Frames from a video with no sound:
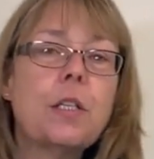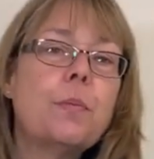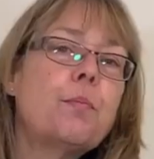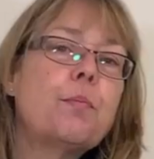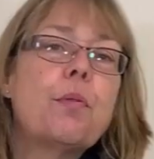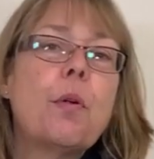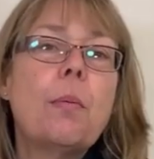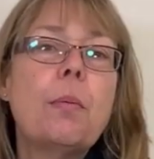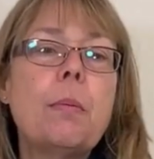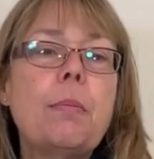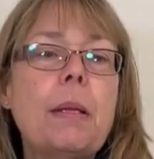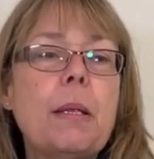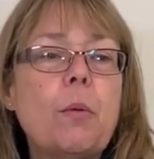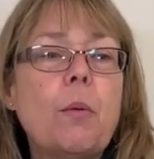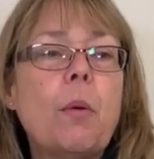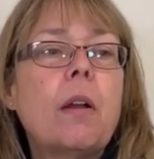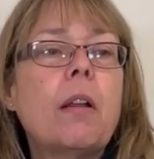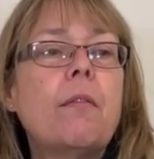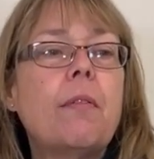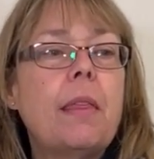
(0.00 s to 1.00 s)
is probably
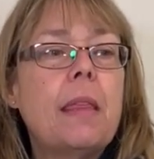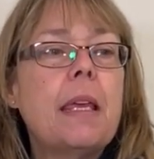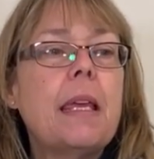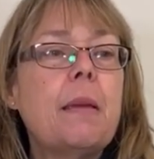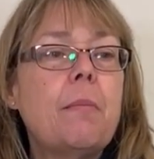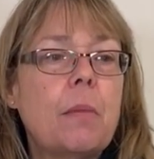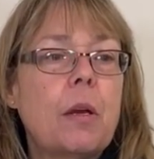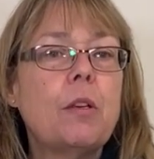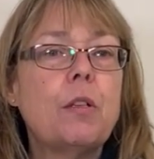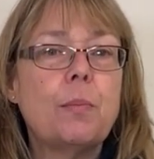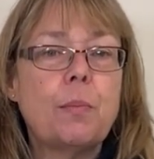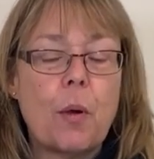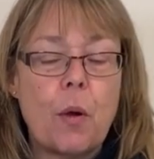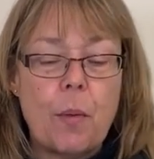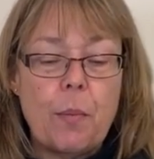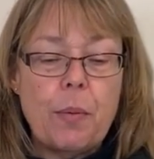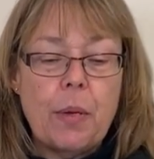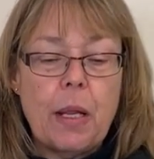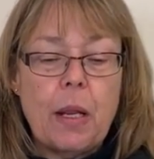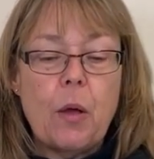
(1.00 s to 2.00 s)
one of the most
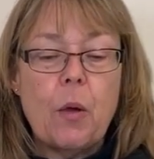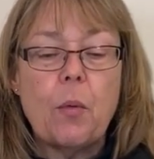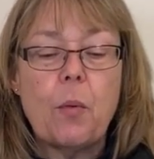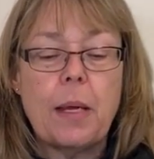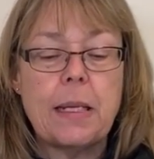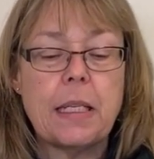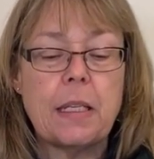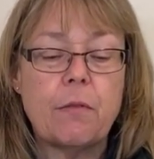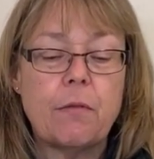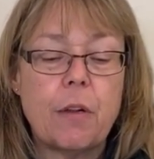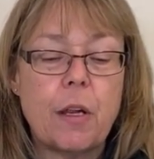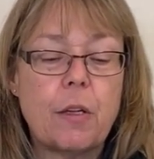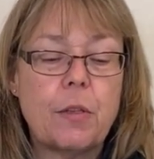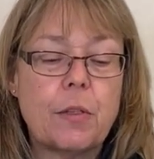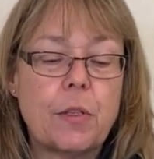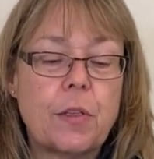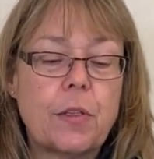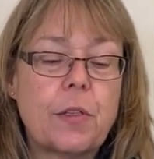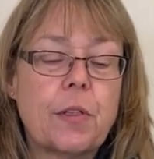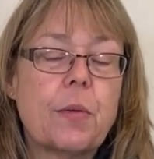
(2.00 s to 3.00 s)
popular wedding
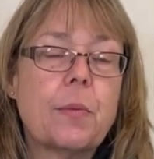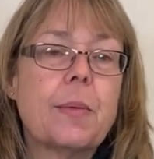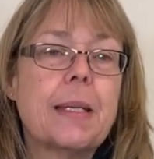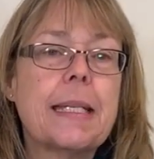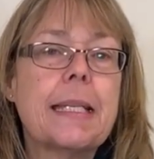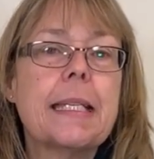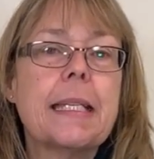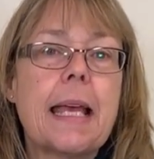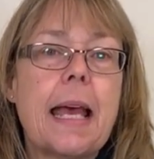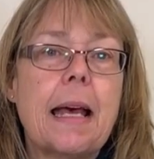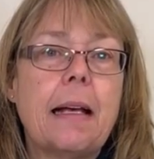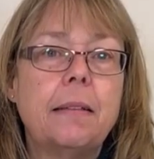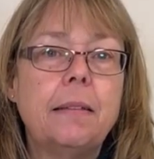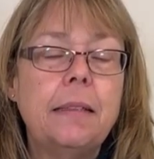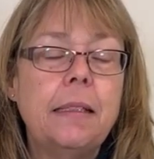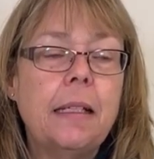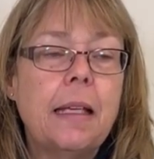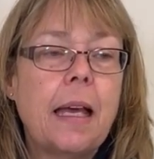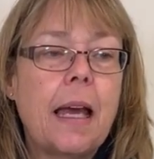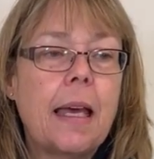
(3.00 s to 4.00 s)
roses that we
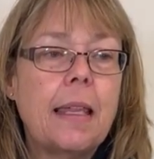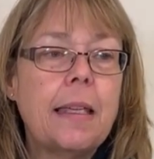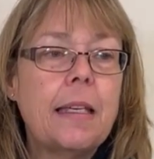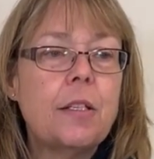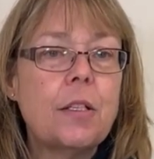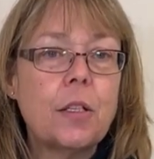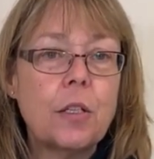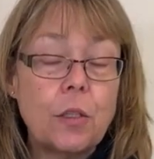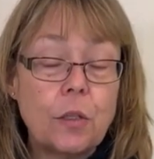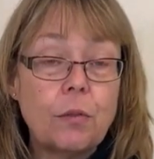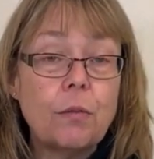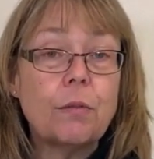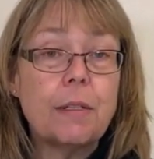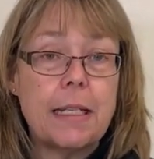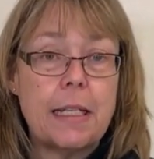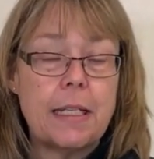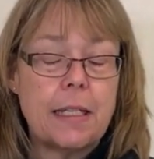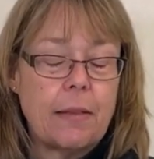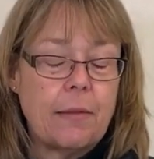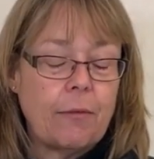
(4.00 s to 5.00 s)
sell, and there's a good
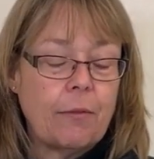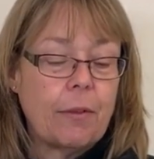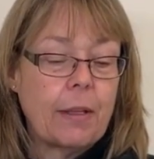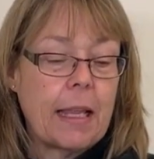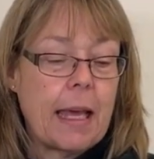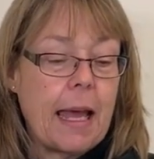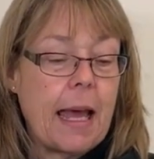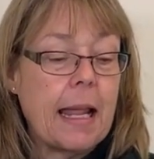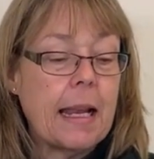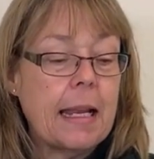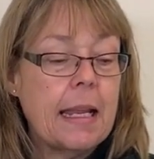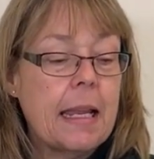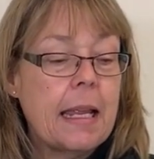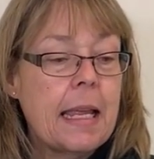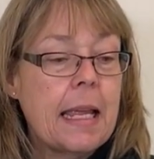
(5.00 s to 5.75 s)
reason for that.